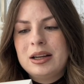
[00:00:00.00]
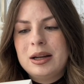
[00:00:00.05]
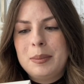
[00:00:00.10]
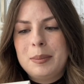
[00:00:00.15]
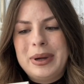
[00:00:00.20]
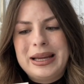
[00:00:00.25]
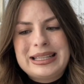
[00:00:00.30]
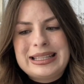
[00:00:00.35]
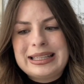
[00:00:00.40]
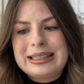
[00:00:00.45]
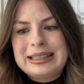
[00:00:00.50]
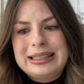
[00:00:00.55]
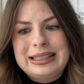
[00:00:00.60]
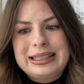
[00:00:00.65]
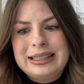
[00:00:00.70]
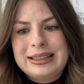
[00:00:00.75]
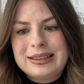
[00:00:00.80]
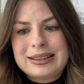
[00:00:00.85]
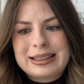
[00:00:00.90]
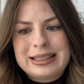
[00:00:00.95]

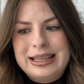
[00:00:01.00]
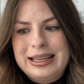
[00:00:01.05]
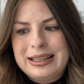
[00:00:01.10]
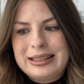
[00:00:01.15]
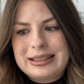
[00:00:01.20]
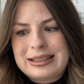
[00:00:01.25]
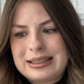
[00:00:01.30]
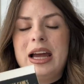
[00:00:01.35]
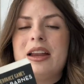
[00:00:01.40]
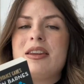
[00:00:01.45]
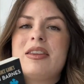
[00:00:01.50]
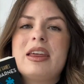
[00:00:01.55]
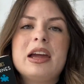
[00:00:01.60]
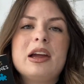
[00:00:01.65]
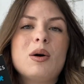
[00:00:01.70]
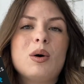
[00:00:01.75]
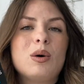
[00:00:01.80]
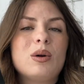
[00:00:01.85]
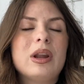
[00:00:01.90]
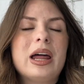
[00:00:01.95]
basically kids, and they
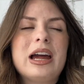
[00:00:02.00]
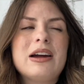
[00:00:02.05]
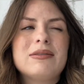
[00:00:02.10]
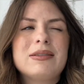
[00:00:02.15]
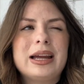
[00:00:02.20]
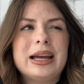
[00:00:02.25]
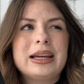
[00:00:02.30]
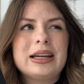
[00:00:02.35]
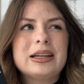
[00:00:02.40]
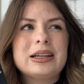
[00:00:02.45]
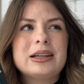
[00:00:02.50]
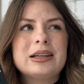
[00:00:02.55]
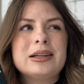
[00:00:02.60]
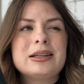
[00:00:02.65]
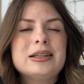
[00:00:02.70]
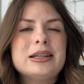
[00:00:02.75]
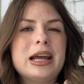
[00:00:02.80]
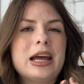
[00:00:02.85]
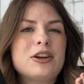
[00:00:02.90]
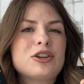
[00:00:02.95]
all have like a
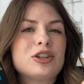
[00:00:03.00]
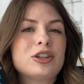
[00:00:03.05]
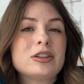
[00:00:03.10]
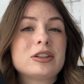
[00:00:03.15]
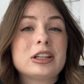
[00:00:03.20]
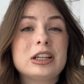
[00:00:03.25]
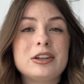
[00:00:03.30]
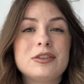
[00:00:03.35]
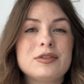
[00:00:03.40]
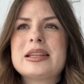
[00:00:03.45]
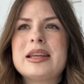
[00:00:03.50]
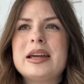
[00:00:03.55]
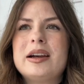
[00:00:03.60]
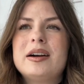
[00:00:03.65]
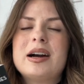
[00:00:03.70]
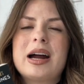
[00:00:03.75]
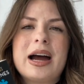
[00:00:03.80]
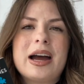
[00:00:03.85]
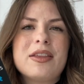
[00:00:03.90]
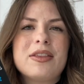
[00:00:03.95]
natural gift.
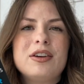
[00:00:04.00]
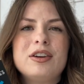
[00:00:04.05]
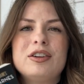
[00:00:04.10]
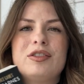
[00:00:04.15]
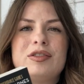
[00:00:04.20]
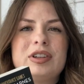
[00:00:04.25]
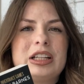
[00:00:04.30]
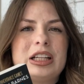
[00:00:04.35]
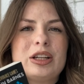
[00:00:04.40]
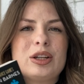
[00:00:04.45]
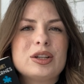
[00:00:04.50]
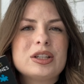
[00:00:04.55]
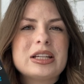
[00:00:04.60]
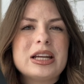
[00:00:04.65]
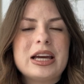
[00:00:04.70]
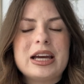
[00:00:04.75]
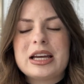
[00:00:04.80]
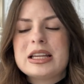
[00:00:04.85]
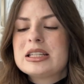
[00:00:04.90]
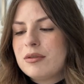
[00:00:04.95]
They're either really good
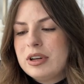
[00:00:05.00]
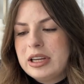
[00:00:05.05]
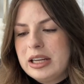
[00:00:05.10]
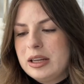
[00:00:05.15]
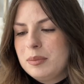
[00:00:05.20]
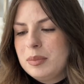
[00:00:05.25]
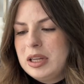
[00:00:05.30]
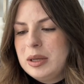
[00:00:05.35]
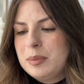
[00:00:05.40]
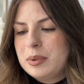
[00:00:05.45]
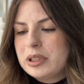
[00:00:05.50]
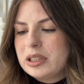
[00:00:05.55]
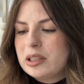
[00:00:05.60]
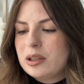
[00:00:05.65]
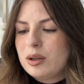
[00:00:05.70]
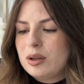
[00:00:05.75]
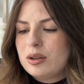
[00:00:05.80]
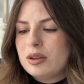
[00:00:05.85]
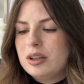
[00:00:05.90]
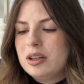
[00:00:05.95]
at reading
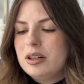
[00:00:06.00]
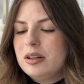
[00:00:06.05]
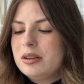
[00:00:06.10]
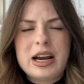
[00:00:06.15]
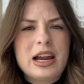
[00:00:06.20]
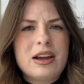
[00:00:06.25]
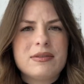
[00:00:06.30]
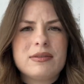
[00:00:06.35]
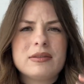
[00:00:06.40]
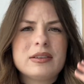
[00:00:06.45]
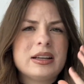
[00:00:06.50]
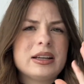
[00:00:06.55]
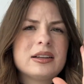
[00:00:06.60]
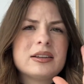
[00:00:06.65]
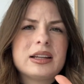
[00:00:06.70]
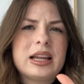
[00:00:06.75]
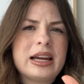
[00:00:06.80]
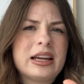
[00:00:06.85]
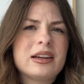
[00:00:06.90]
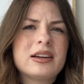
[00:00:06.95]
people or having
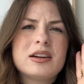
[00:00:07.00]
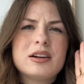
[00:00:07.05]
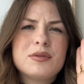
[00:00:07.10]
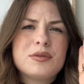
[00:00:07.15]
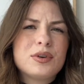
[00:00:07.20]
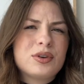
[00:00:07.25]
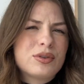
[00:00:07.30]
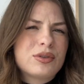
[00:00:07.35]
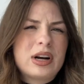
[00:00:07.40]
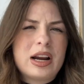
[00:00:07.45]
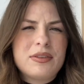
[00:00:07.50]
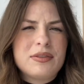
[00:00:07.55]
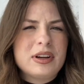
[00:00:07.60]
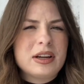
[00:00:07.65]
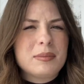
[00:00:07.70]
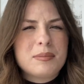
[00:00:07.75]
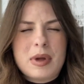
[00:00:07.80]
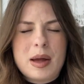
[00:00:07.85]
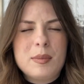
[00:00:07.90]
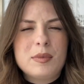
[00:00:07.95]
like a
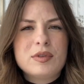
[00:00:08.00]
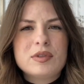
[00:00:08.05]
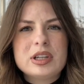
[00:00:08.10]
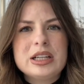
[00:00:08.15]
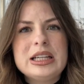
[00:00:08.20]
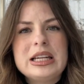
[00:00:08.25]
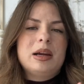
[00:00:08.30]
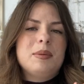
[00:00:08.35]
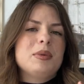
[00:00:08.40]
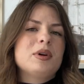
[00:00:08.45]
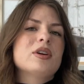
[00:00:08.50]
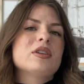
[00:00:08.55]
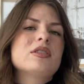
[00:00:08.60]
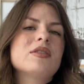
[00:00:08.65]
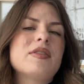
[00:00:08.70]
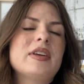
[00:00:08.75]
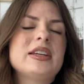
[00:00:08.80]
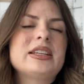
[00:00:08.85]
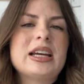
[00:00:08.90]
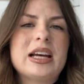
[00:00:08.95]
photographic memory, and because
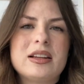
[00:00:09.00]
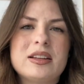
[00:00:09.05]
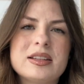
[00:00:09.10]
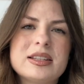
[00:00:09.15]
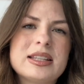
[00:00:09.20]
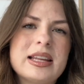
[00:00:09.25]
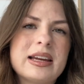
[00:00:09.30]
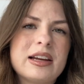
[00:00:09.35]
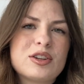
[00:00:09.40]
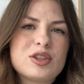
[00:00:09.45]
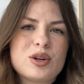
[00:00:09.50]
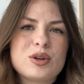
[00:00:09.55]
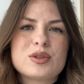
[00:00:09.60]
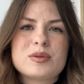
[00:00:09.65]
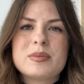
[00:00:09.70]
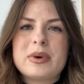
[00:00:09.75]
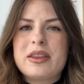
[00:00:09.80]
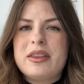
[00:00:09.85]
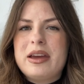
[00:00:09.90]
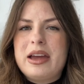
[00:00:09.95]
of their talents they get
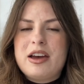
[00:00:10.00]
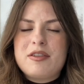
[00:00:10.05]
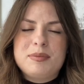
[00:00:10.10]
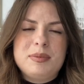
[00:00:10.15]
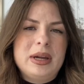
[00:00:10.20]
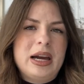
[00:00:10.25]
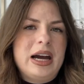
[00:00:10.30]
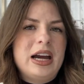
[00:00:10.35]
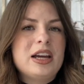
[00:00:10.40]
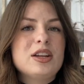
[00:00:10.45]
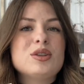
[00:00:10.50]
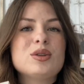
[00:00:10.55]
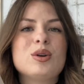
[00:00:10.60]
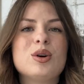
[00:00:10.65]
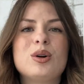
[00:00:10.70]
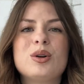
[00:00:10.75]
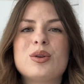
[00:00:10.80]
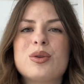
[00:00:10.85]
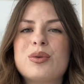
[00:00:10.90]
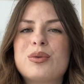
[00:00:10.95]
chosen by the FBI to
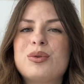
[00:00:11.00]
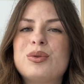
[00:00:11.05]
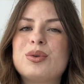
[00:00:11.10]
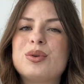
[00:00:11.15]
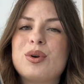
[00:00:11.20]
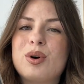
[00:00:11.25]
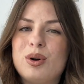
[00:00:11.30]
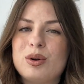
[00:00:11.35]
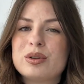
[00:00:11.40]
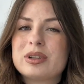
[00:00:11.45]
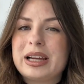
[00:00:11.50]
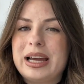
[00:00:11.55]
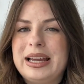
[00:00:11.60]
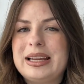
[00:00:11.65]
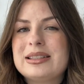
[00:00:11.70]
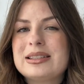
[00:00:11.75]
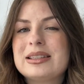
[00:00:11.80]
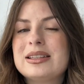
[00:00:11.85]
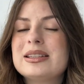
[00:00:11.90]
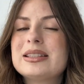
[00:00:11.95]
go through cold
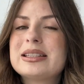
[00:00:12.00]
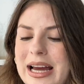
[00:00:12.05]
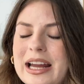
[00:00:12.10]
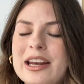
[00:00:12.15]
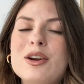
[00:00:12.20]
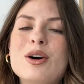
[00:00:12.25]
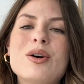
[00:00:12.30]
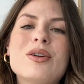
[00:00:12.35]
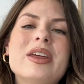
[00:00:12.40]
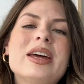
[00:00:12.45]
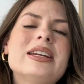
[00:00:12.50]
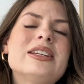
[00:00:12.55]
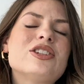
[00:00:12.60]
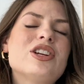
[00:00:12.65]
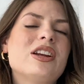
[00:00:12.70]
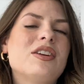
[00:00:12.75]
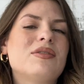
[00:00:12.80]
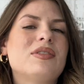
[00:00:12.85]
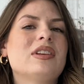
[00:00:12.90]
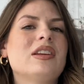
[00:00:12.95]
cases. I know that
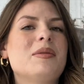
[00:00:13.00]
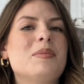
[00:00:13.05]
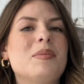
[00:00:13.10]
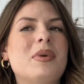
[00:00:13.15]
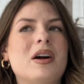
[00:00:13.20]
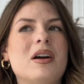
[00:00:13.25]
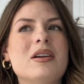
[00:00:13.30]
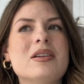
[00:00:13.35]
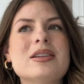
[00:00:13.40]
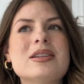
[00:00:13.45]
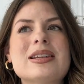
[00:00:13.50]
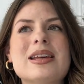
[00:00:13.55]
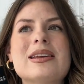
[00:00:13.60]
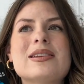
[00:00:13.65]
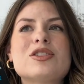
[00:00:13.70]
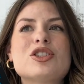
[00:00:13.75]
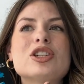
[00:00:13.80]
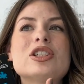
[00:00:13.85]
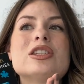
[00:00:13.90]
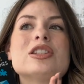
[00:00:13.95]
Jennifer Lynn Barnes is
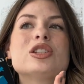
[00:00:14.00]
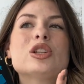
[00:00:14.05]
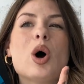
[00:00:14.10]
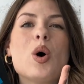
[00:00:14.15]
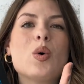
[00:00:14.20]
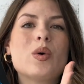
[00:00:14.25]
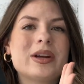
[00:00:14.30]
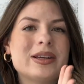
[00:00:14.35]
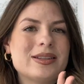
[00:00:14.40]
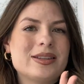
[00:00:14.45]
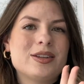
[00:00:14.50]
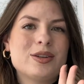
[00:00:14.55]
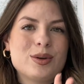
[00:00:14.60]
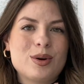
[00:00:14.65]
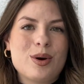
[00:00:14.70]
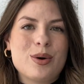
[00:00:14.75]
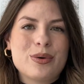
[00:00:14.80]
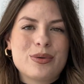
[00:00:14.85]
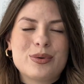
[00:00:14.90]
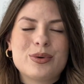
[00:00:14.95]
just so easy to
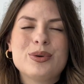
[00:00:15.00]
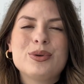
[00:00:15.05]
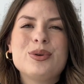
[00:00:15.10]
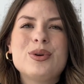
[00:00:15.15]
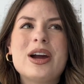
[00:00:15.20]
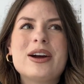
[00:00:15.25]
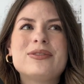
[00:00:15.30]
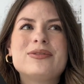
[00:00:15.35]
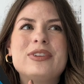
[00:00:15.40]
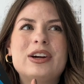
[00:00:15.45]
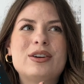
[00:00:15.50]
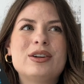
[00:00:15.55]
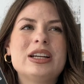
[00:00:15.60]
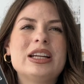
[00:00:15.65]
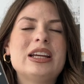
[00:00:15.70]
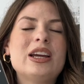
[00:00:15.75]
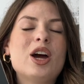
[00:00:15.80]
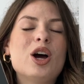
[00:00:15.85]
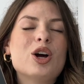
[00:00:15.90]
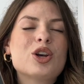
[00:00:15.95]
go through. You have
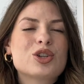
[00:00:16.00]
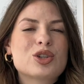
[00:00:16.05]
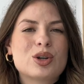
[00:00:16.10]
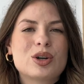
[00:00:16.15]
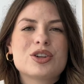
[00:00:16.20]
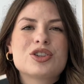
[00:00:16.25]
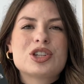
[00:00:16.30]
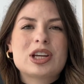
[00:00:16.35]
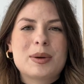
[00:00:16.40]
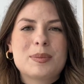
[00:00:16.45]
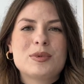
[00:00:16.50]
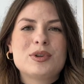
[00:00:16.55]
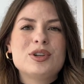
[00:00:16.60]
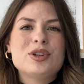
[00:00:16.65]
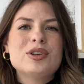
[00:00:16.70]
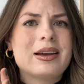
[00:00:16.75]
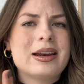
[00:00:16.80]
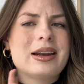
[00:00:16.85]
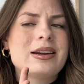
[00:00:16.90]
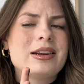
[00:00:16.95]
very short
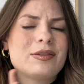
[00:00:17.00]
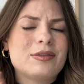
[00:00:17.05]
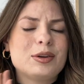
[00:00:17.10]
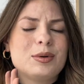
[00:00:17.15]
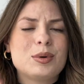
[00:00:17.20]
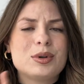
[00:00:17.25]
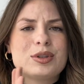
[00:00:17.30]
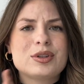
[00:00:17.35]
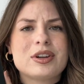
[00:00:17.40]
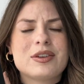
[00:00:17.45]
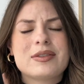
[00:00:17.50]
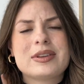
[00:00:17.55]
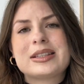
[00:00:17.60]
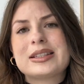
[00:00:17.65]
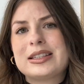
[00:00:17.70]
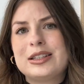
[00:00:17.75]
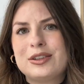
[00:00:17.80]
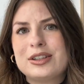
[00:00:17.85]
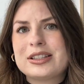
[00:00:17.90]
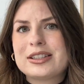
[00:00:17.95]
chapters, and I definitely want to give the
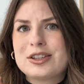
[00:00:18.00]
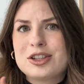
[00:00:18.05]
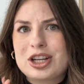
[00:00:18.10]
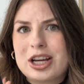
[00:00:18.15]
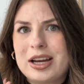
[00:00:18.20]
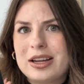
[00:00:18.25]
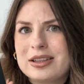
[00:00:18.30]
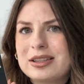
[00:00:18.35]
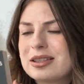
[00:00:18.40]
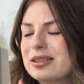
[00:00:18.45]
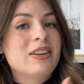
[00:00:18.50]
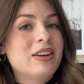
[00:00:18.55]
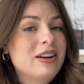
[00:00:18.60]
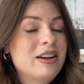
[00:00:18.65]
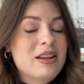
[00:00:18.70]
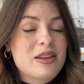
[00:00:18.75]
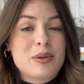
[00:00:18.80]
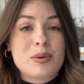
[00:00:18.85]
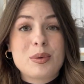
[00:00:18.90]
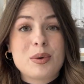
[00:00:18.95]
series a chance. Then
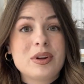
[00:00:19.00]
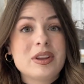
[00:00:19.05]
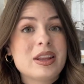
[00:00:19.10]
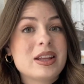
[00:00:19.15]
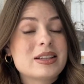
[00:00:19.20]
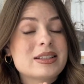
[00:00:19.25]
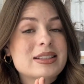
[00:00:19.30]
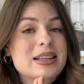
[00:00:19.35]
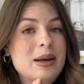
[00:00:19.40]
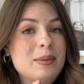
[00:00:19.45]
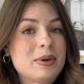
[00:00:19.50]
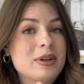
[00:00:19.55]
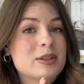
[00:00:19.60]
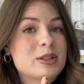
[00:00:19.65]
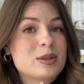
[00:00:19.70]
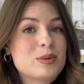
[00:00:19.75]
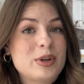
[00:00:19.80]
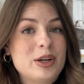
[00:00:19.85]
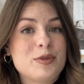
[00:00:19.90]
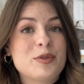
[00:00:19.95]
another one that is coming
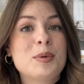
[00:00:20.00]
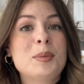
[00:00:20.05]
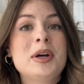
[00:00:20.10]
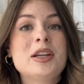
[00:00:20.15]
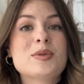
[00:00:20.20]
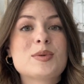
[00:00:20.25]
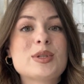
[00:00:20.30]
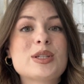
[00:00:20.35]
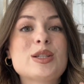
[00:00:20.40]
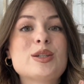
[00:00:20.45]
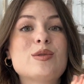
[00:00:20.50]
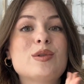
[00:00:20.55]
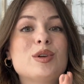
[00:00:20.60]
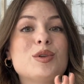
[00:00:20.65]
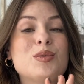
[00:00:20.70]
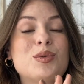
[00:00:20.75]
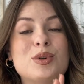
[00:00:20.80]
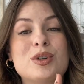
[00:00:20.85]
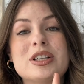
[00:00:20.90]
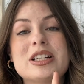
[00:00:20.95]
straight from my
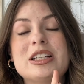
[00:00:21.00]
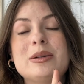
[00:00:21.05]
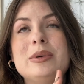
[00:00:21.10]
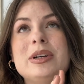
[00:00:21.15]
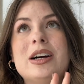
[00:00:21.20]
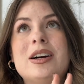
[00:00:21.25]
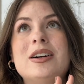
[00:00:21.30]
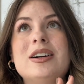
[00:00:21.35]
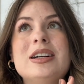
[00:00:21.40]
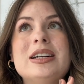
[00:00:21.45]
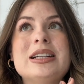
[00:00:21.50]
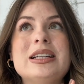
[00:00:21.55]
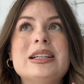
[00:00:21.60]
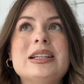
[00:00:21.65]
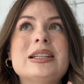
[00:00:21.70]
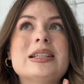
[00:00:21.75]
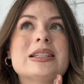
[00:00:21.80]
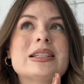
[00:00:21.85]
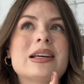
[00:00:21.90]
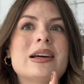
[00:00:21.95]
2024 TBR
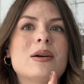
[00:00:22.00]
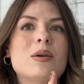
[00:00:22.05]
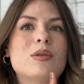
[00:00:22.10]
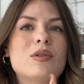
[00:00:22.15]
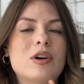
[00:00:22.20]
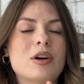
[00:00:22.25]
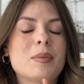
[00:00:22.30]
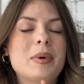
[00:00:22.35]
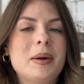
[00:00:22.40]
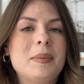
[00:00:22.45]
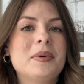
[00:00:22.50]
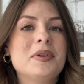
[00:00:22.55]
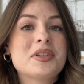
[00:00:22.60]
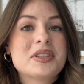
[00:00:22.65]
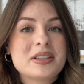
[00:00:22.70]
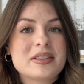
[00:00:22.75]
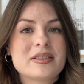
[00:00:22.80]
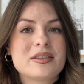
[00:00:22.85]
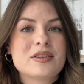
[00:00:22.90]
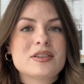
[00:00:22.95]
is Rock Paper
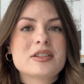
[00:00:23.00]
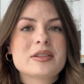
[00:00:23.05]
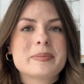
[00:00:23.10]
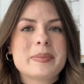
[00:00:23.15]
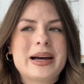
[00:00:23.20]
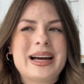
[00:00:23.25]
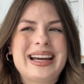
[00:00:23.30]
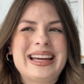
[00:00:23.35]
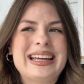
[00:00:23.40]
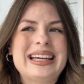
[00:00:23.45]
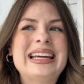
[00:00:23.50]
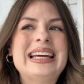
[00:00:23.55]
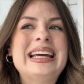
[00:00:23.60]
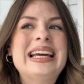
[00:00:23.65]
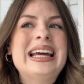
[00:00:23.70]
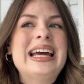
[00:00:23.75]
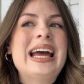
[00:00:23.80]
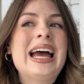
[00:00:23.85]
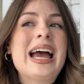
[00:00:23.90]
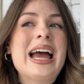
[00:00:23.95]
Scissors by
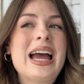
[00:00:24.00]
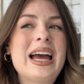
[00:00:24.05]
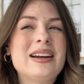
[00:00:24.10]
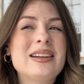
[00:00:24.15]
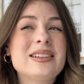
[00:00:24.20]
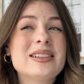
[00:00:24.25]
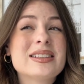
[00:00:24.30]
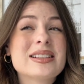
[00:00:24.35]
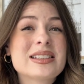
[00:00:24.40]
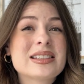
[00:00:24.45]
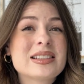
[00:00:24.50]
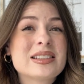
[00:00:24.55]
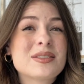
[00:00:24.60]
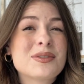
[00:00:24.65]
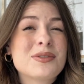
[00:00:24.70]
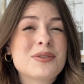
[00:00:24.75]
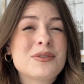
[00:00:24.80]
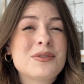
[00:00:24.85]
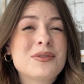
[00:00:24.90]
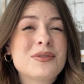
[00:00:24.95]
Alice
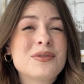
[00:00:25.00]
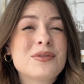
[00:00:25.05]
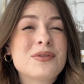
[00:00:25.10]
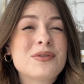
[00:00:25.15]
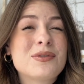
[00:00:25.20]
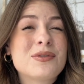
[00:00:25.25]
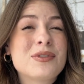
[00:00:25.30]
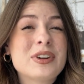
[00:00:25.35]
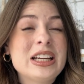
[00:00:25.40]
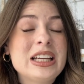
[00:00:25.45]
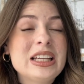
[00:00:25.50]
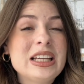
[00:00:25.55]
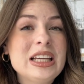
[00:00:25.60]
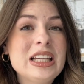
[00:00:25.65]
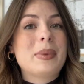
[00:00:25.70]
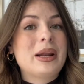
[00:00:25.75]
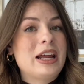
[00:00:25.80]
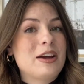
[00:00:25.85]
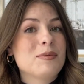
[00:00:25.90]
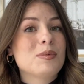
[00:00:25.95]
Feeney,
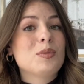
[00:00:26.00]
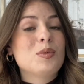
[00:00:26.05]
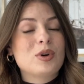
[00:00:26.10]
but I've been